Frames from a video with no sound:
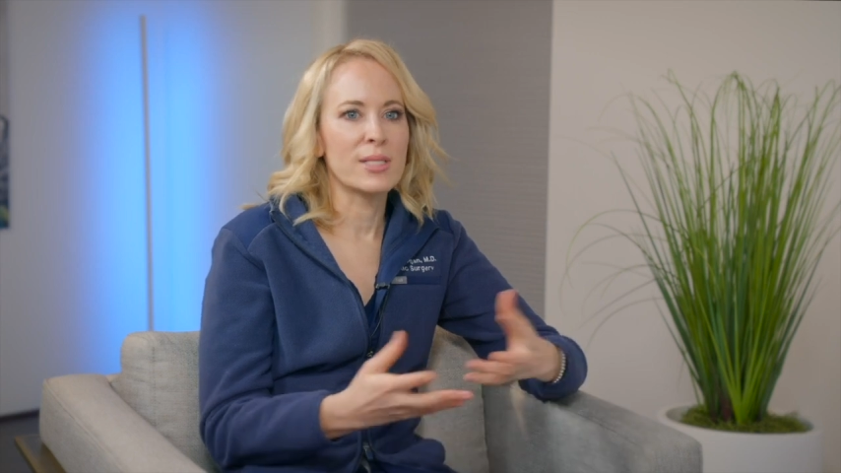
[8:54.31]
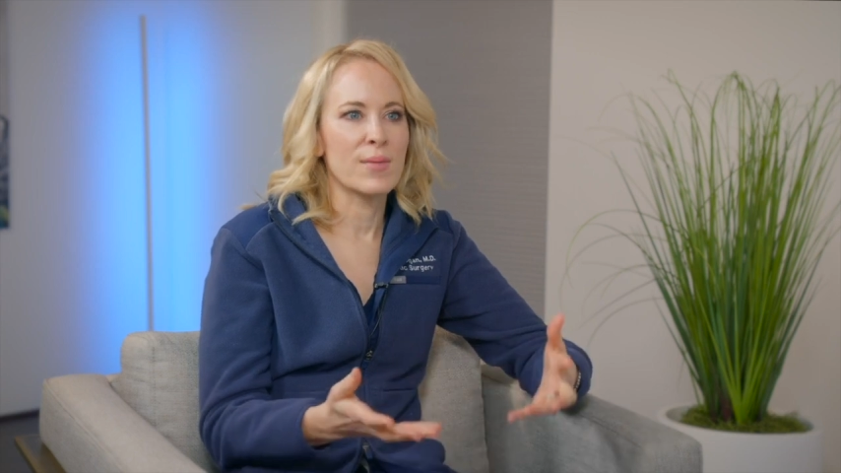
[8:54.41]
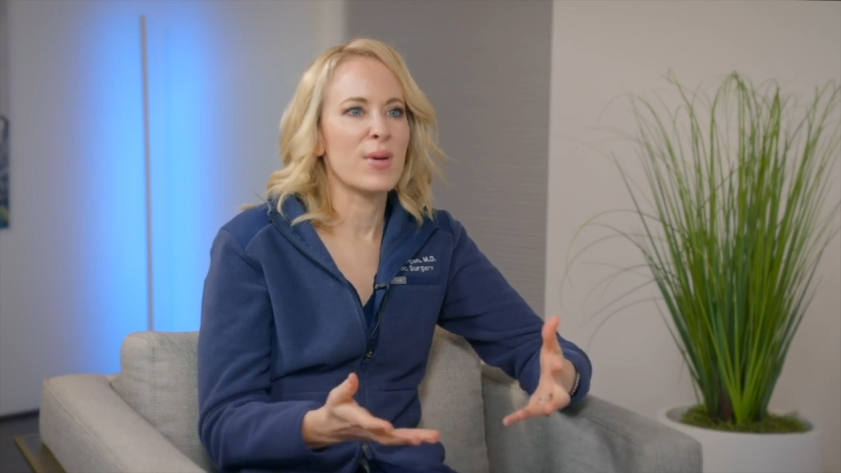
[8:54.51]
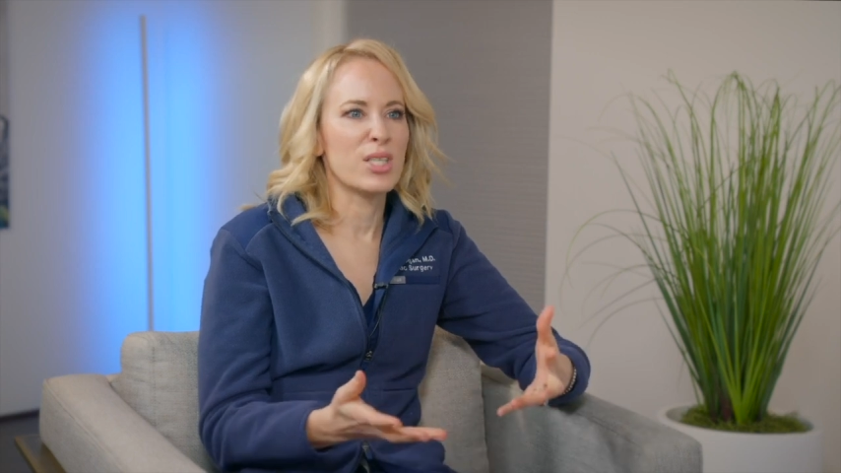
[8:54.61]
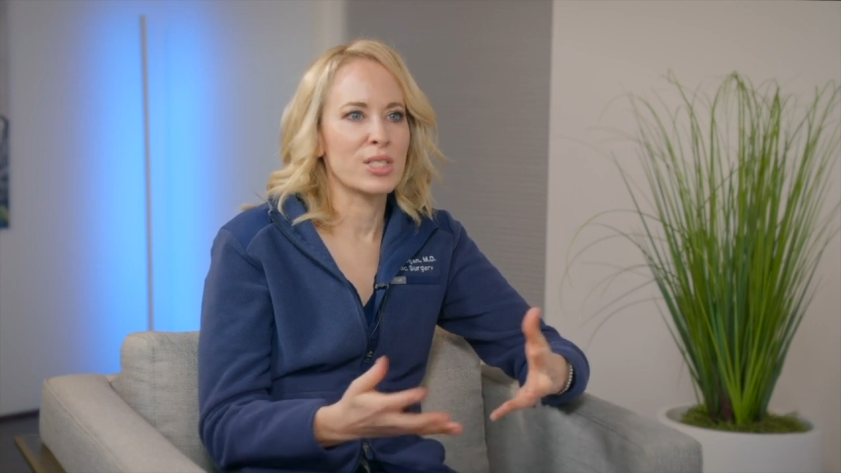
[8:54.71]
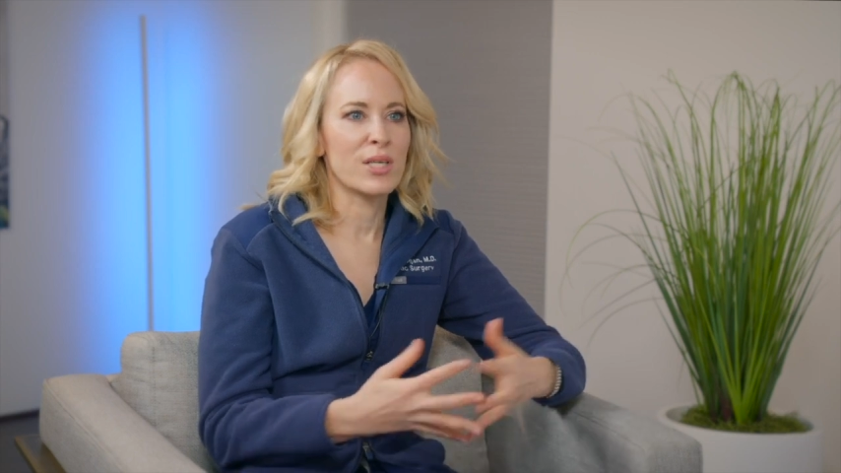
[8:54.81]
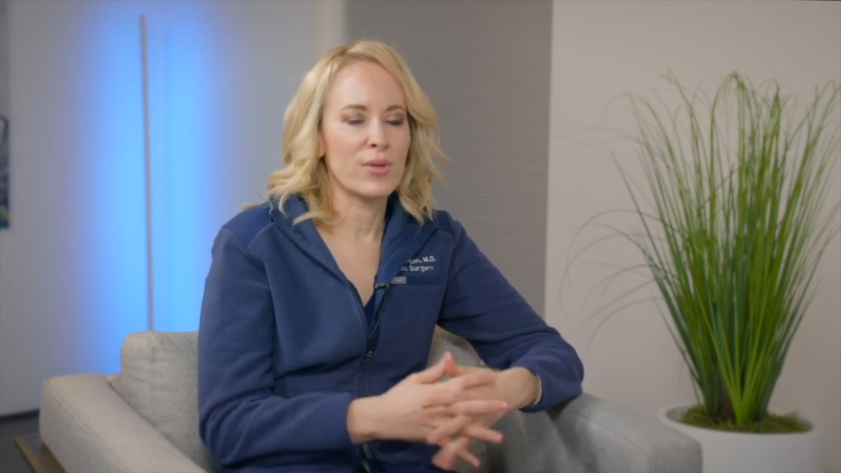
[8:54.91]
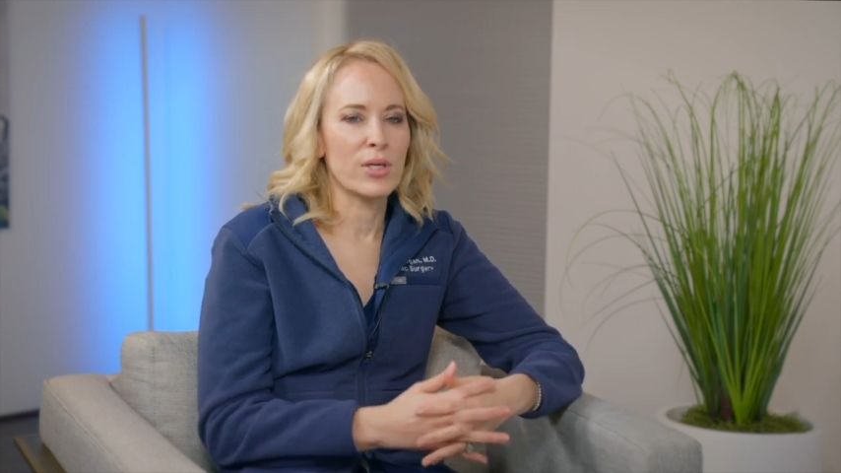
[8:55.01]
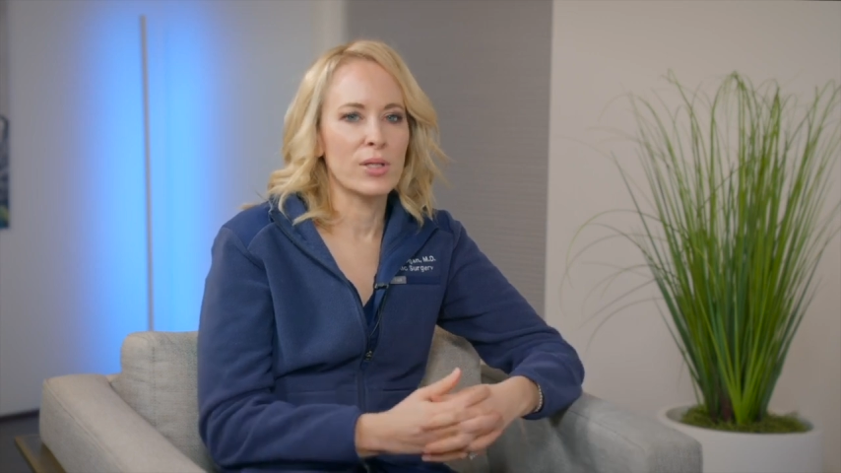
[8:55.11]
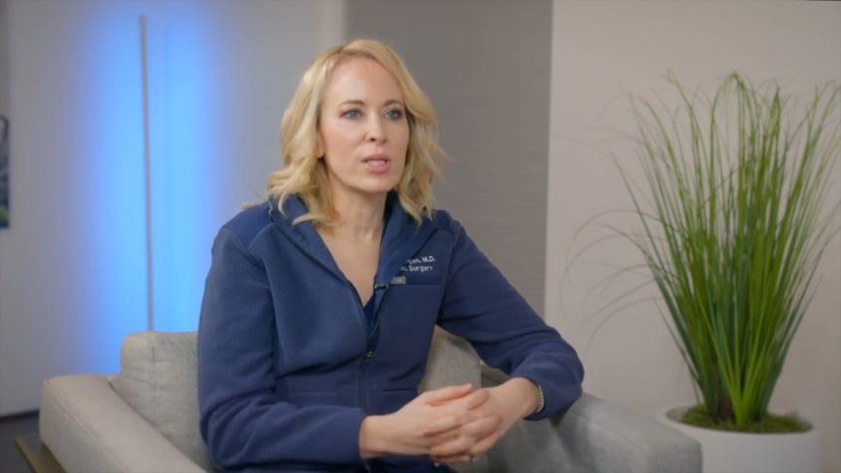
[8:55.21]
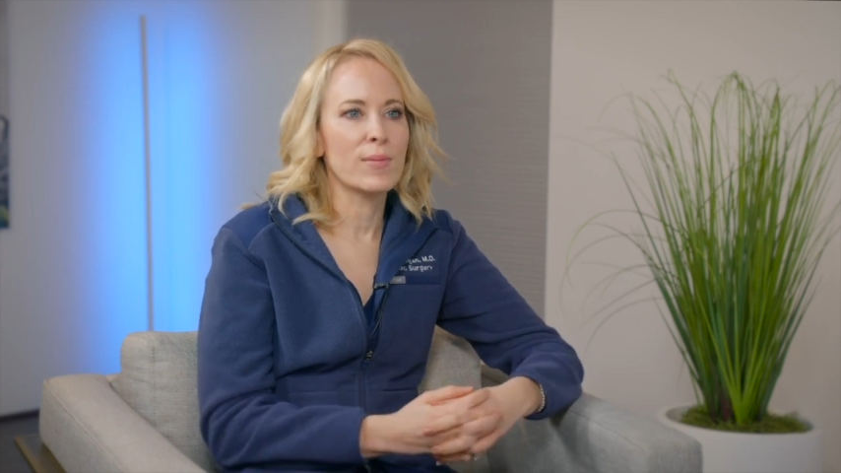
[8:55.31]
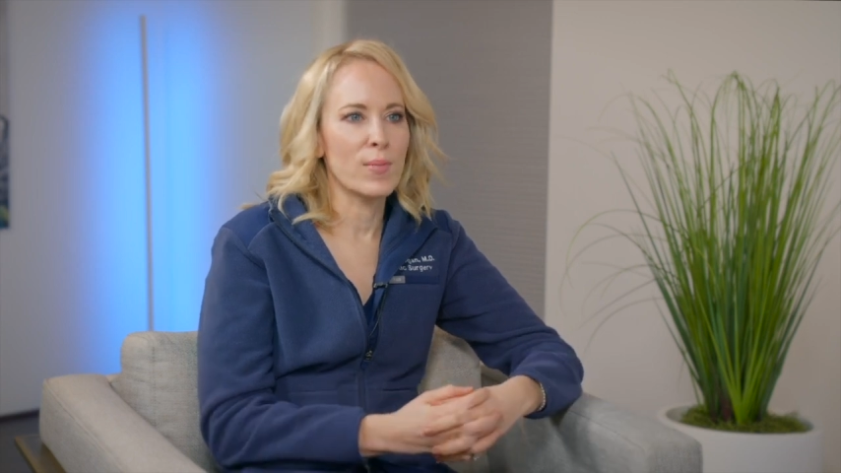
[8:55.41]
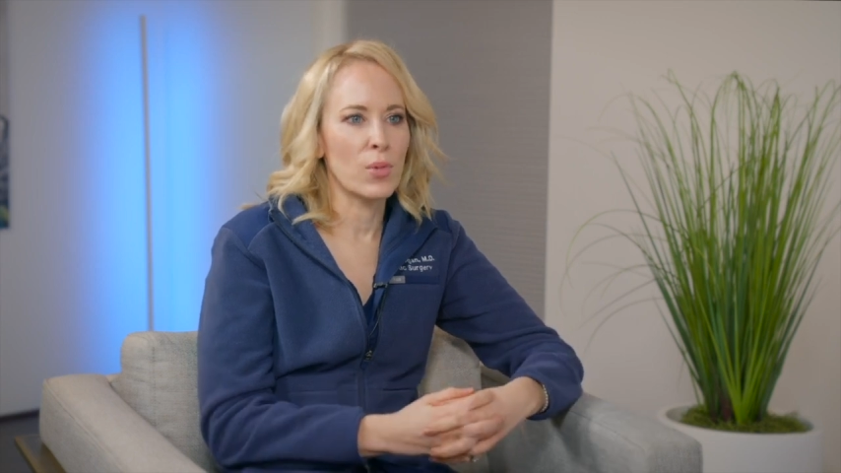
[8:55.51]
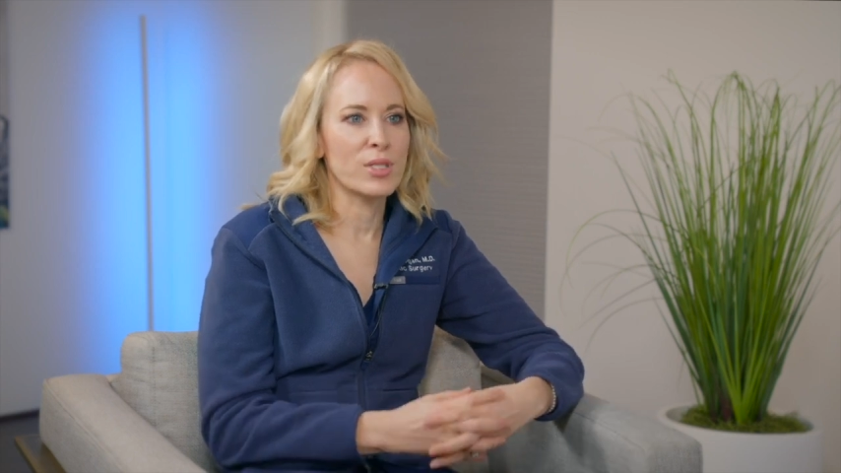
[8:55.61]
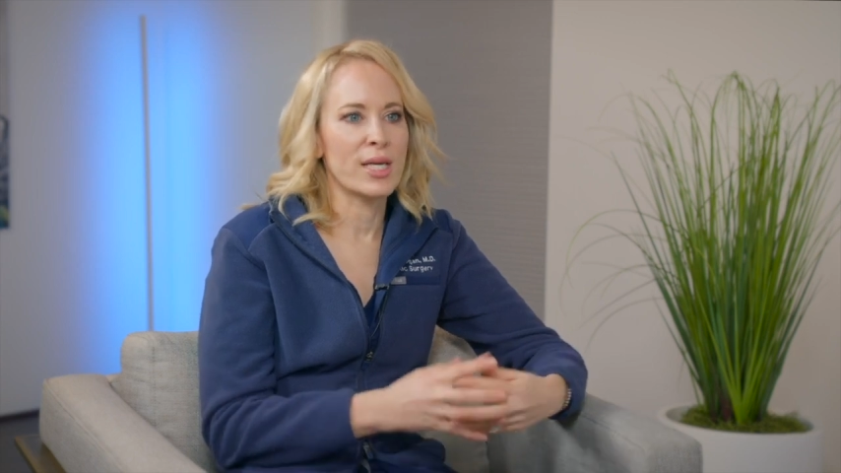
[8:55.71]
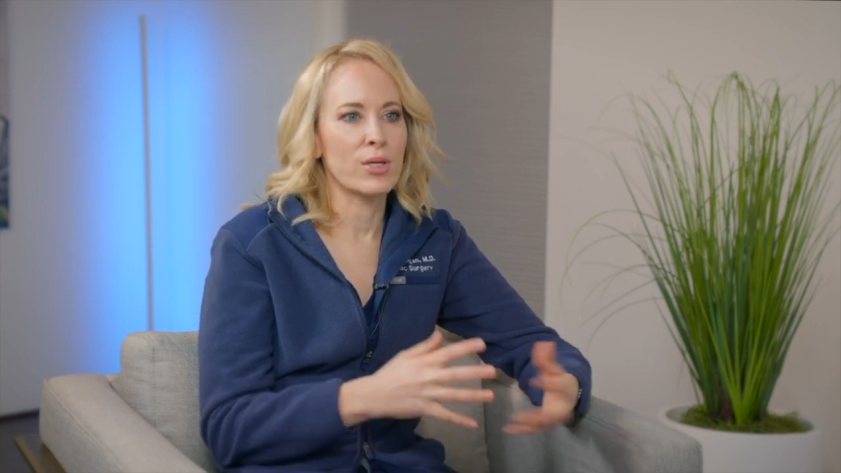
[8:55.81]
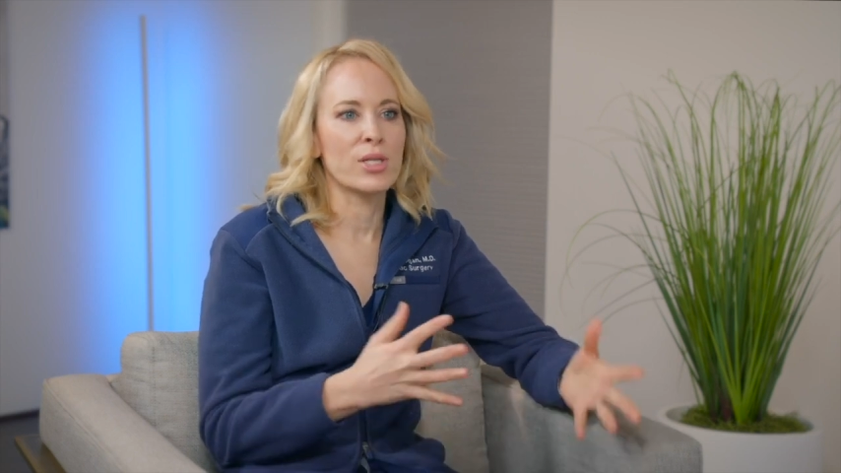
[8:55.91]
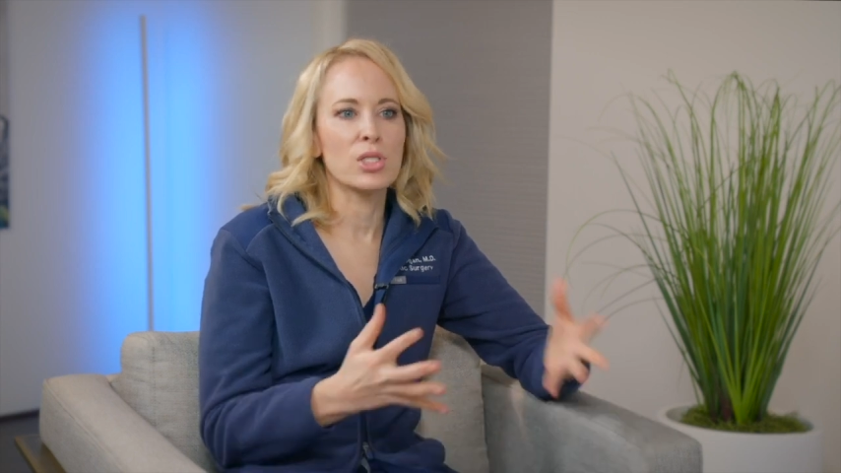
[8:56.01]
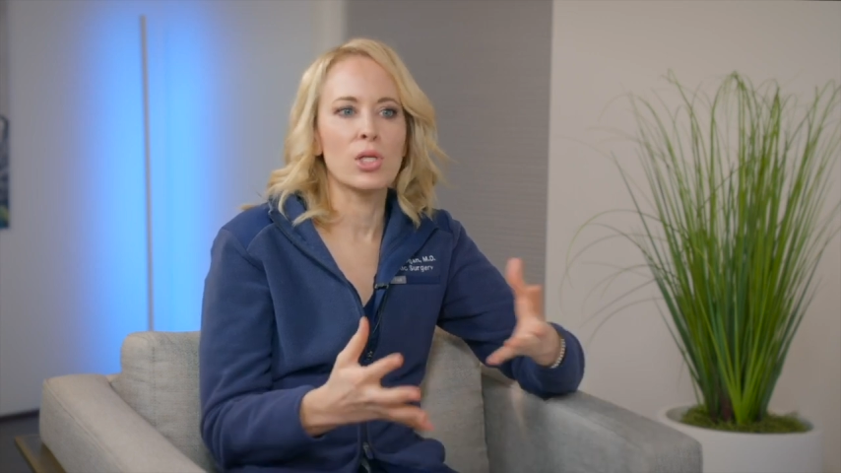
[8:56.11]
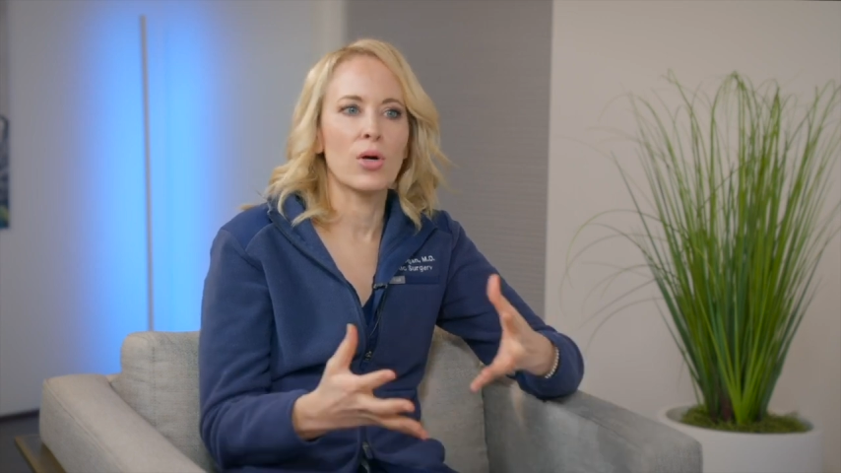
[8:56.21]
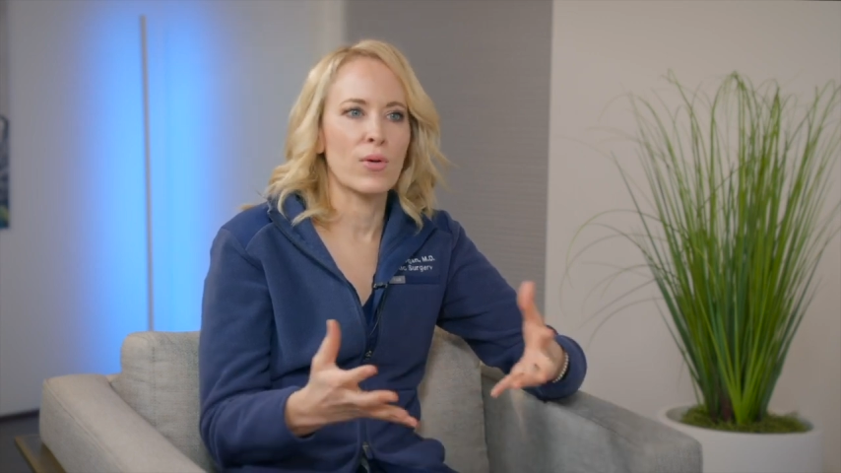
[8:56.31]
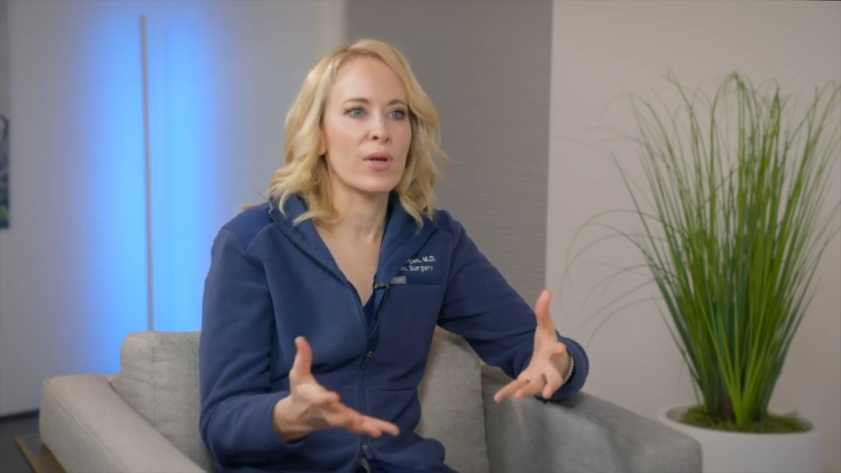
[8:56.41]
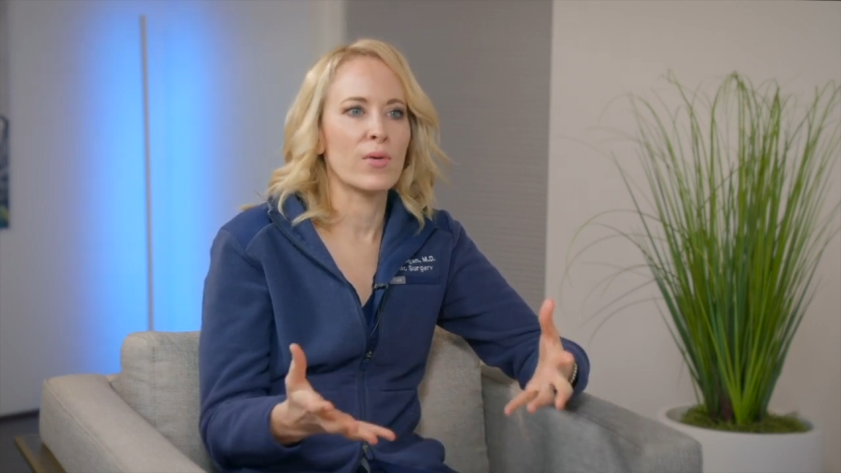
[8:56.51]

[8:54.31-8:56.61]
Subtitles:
then some patients can feel a little bit more tenderness longer